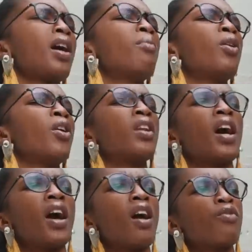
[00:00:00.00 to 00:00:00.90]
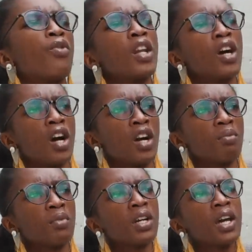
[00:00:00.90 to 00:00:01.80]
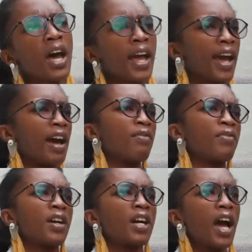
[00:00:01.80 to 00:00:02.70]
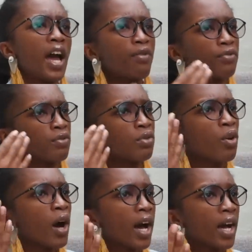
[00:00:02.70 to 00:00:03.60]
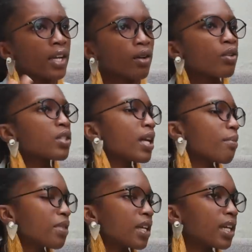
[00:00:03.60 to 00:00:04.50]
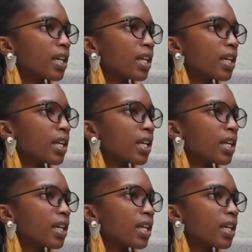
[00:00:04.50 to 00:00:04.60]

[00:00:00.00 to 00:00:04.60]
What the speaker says: come on, I have one arm. I have no eye or something,